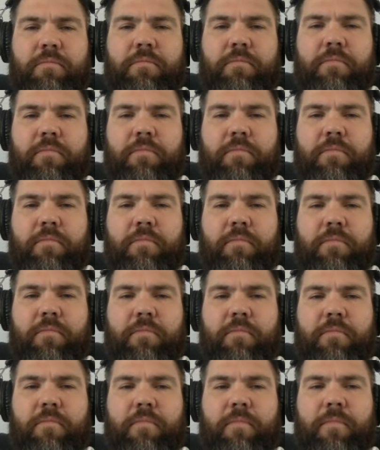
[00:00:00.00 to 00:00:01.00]
these two
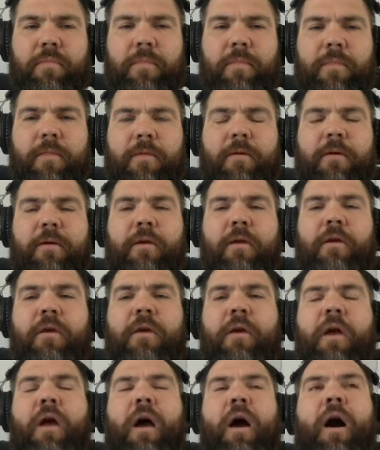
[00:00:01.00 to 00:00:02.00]
different books that you wrote?
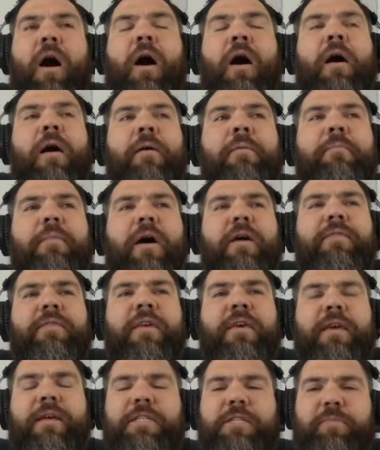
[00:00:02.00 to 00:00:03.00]
Um, I
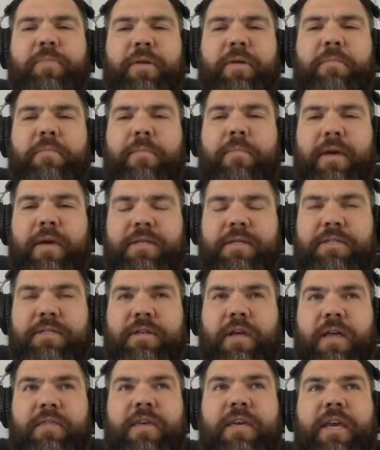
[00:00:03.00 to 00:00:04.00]
think it's been
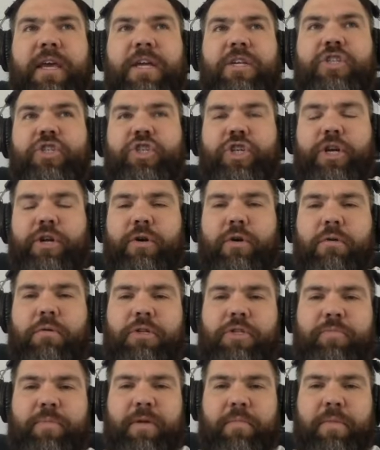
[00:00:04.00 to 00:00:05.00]
mixed. I think in general
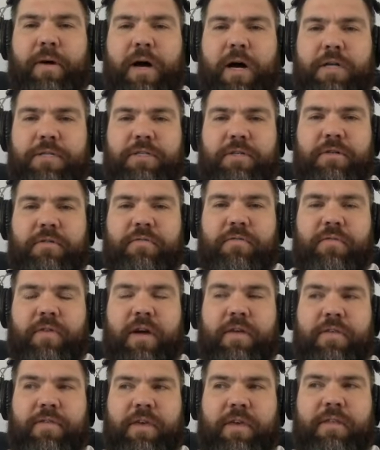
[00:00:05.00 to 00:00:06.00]
it's been positive.
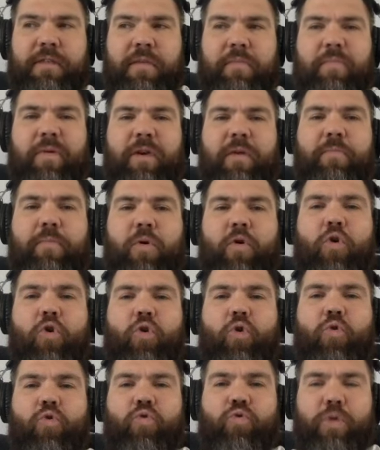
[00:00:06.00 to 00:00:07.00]
I think that mm-hmm. people
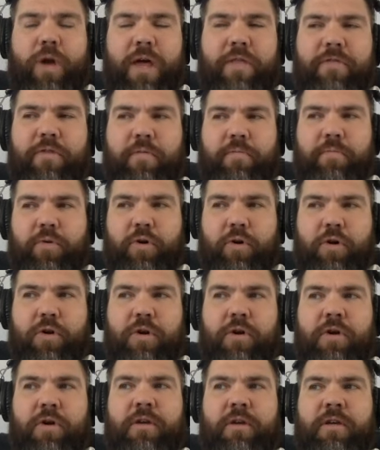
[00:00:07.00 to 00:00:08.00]
who read the
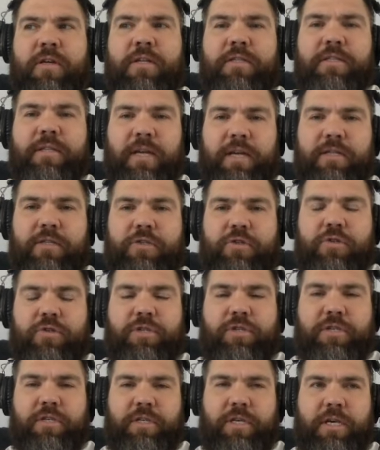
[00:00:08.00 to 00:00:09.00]
book tend to
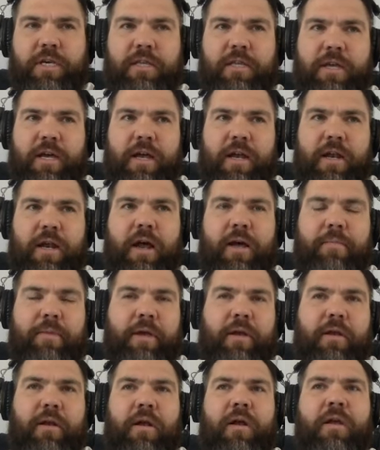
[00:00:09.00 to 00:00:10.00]
see that. I
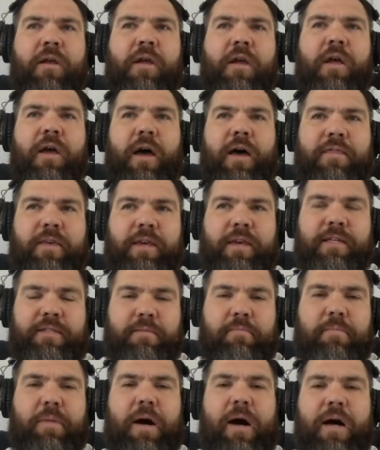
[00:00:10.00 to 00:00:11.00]
mean, I think
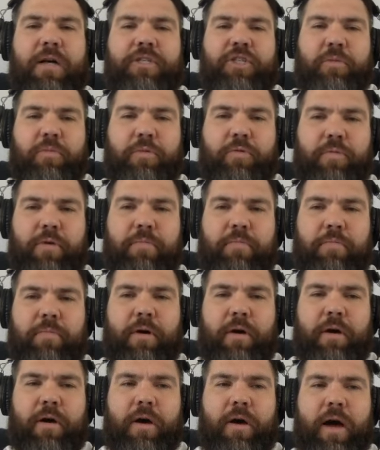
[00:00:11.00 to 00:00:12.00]
it's impossible to be
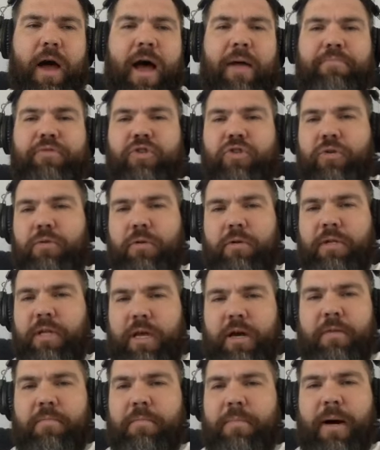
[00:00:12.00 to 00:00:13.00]

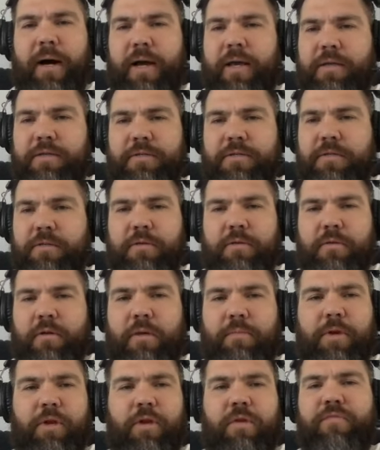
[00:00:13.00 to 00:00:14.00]
absolutely unbiased.
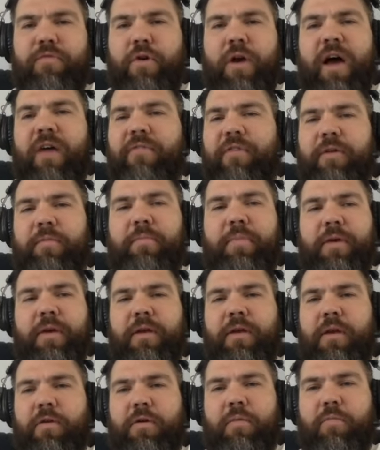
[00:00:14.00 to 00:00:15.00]
I mean, if you have an
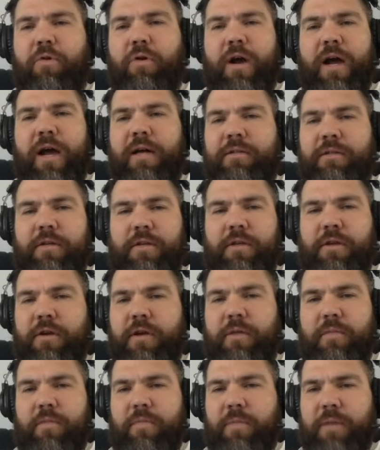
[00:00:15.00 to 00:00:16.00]
opinion on morality, you're
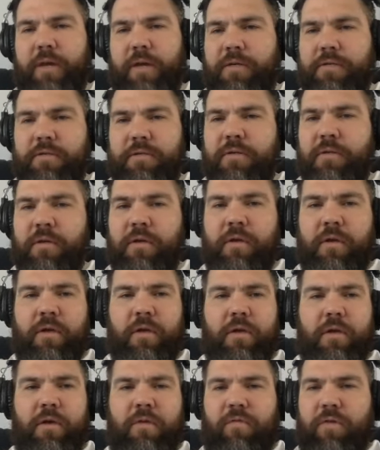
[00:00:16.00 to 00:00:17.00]
going to be biased.
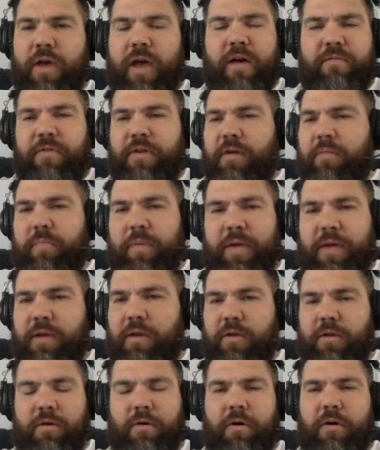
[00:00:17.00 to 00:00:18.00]
Sure, of course. If you have an
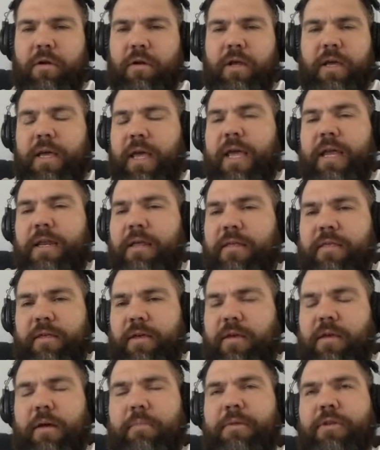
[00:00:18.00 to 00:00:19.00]
opinion on like
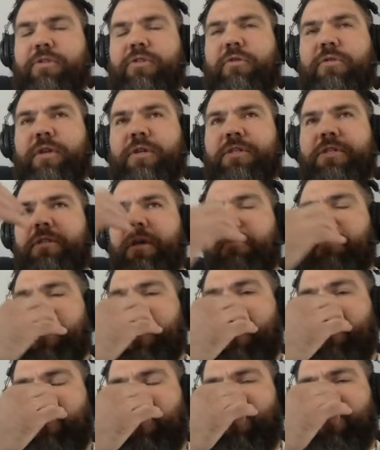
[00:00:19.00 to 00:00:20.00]
anything. I mean, so there's some
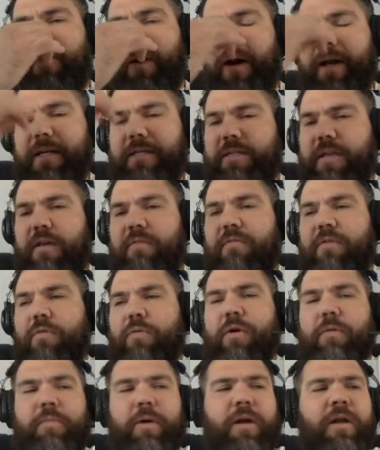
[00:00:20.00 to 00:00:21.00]
level of bias
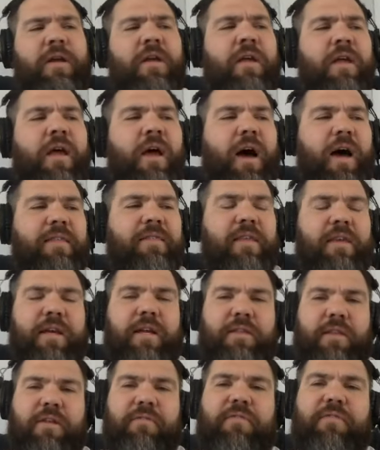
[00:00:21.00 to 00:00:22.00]
everywhere, but I think
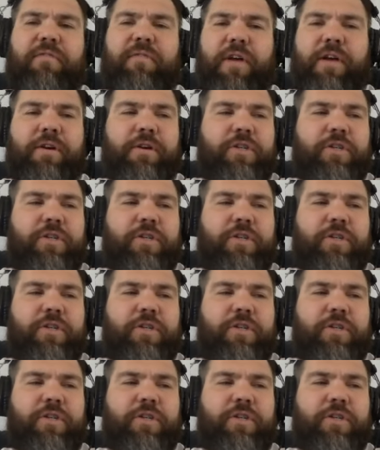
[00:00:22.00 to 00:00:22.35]
I did a fair